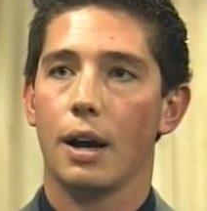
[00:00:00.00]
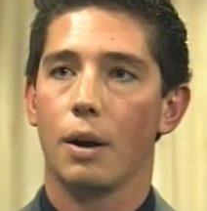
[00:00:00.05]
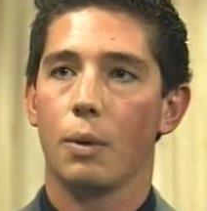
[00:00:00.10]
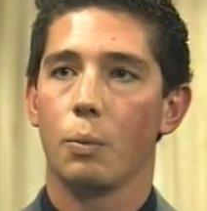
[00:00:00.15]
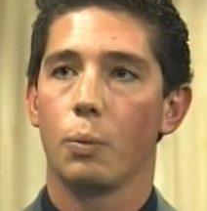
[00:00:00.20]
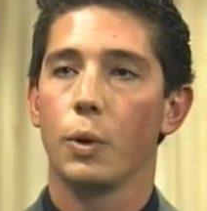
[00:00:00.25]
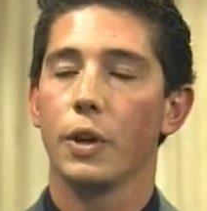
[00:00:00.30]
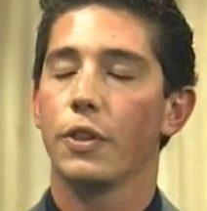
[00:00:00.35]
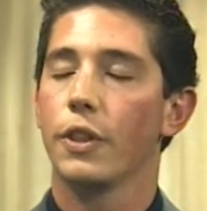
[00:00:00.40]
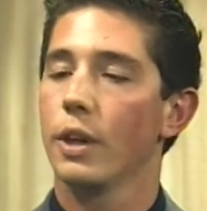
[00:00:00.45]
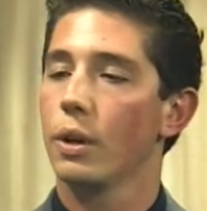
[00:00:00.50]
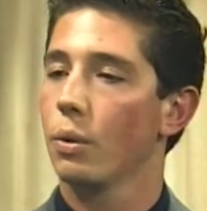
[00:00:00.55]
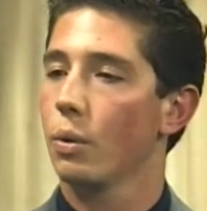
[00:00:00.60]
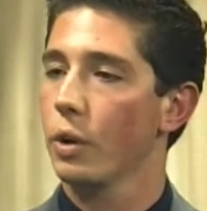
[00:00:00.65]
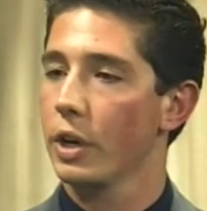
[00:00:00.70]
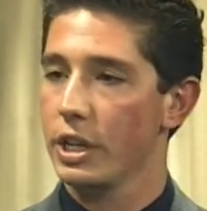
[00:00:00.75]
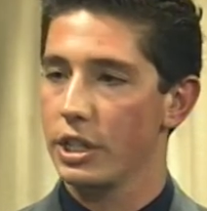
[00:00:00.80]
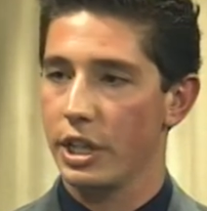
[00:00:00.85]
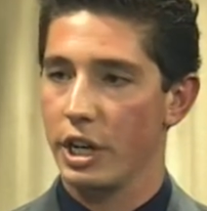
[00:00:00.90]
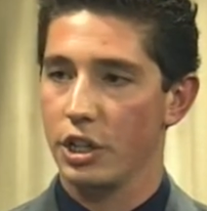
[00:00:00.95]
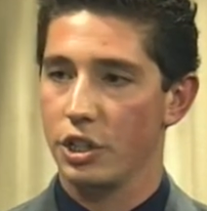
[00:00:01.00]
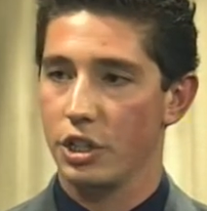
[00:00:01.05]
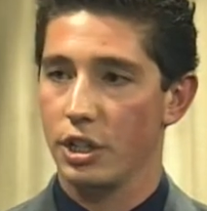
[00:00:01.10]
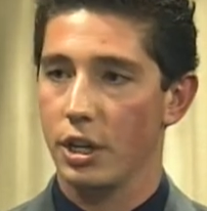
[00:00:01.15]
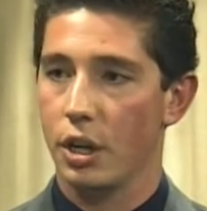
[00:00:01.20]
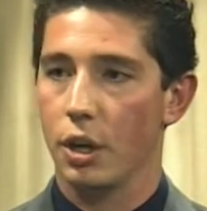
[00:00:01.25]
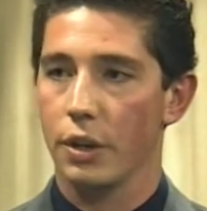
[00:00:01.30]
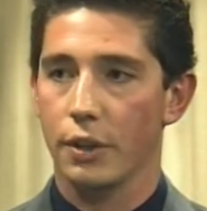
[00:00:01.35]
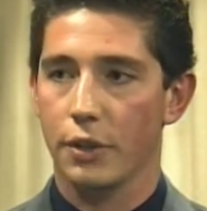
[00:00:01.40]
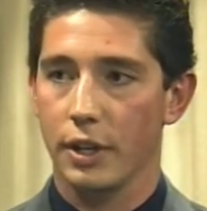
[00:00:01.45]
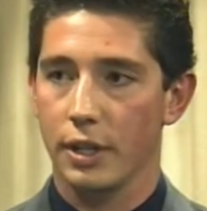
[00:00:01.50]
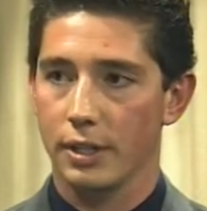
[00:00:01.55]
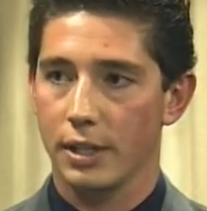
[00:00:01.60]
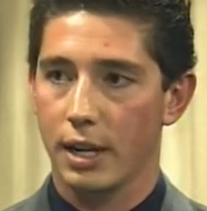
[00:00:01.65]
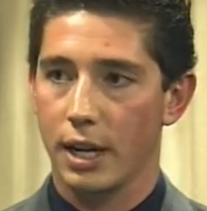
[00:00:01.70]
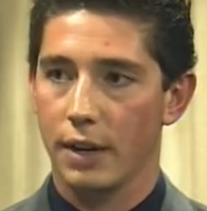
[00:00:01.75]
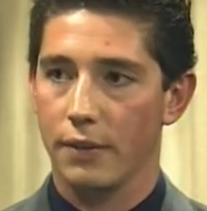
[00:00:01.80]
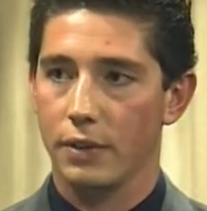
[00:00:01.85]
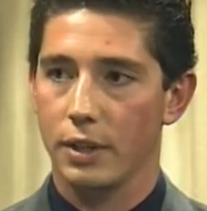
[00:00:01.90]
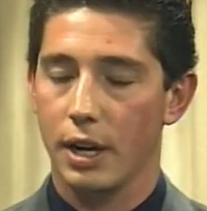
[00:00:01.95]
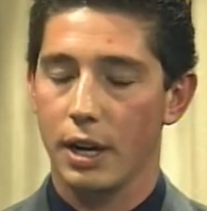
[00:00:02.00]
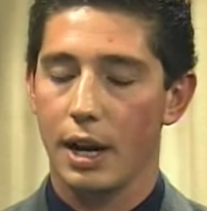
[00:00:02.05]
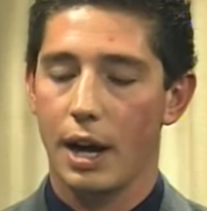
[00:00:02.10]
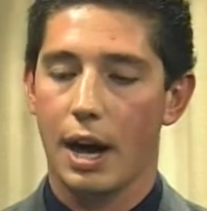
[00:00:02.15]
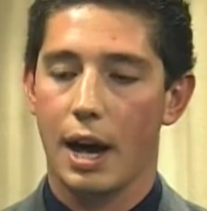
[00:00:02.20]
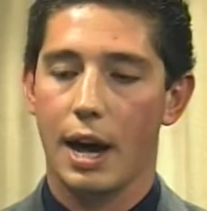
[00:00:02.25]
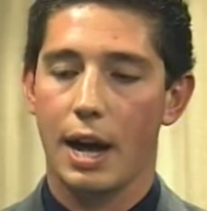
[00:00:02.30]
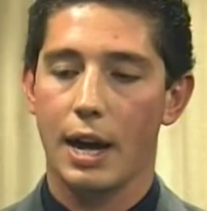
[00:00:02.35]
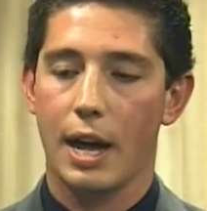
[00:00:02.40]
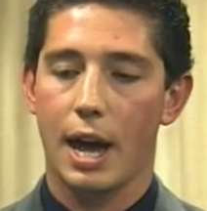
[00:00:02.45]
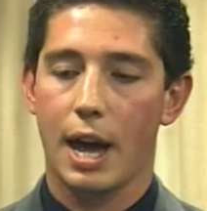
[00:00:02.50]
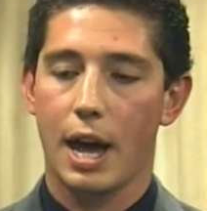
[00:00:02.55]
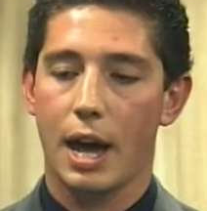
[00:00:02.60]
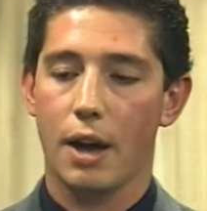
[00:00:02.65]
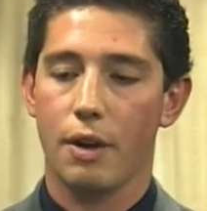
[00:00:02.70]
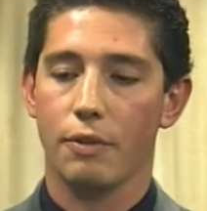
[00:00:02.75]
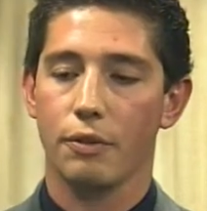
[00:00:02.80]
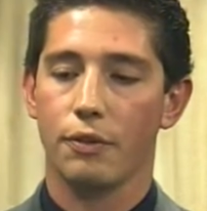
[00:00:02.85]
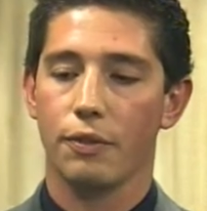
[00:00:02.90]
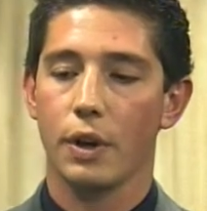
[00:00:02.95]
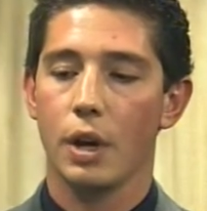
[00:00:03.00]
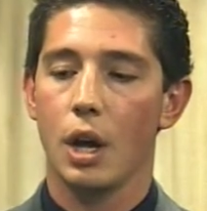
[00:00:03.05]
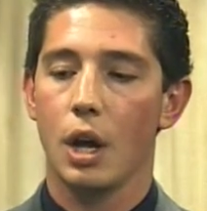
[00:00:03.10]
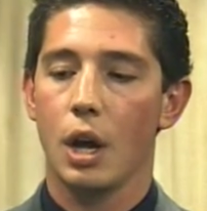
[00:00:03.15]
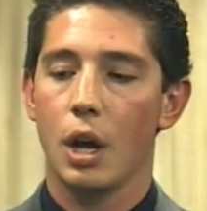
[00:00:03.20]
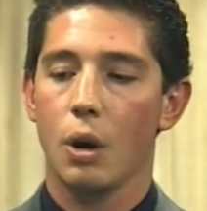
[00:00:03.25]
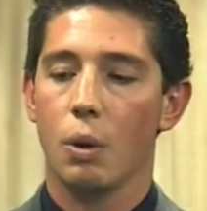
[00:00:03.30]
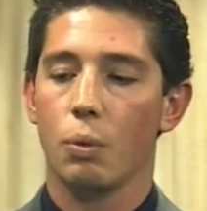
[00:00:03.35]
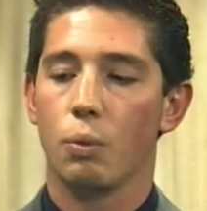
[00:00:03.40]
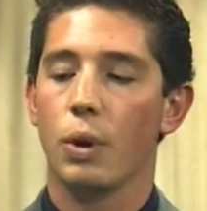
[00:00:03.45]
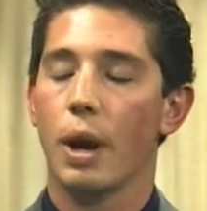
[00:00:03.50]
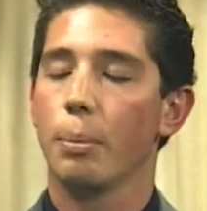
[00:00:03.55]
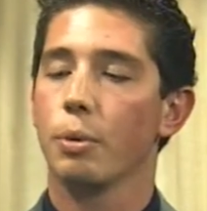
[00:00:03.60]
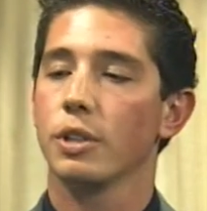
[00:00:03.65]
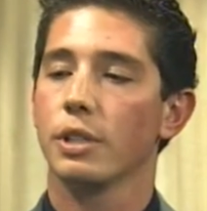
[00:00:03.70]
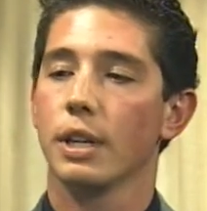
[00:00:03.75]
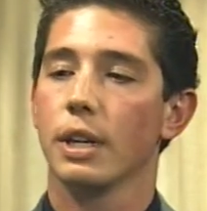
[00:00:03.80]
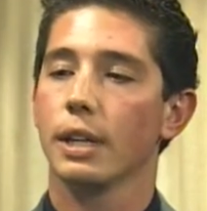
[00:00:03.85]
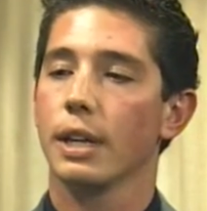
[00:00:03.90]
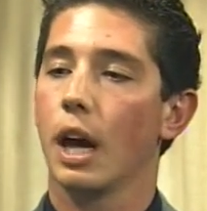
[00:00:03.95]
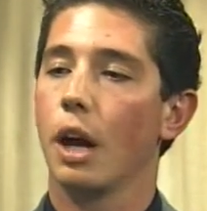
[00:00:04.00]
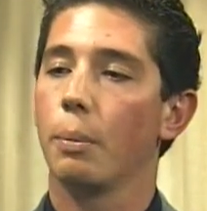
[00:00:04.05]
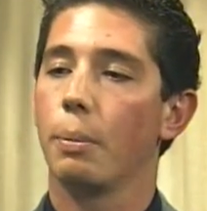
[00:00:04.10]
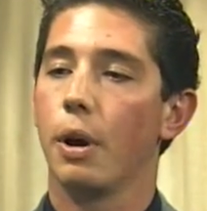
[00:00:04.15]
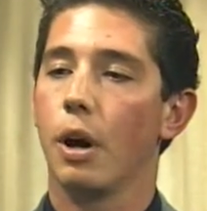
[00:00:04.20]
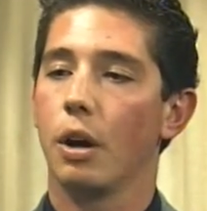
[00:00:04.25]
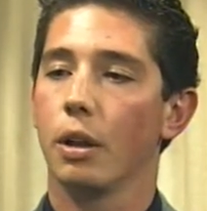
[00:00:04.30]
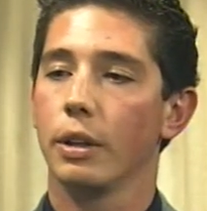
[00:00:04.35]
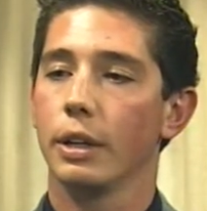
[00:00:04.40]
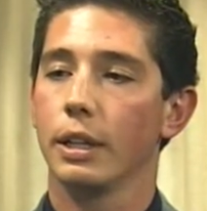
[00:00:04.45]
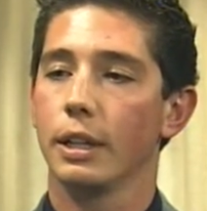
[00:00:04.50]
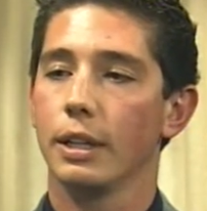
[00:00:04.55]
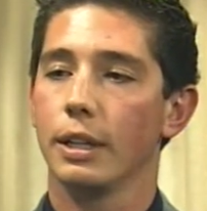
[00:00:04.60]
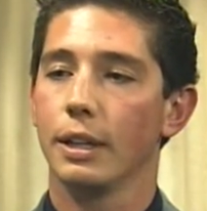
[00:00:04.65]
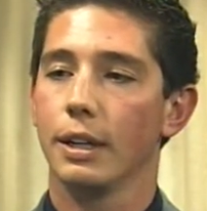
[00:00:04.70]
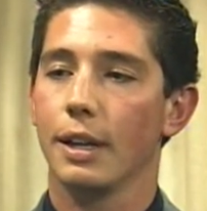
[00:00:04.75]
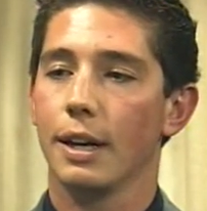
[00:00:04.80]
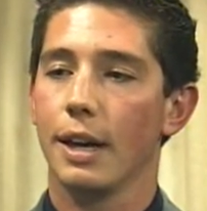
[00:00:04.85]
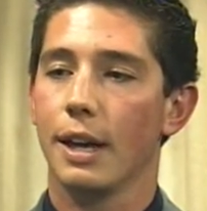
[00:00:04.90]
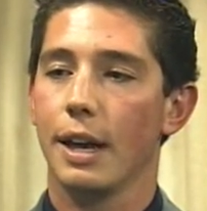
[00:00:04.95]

within orientation and all the mm-hmm. things that I've done, I have represented Cal Poly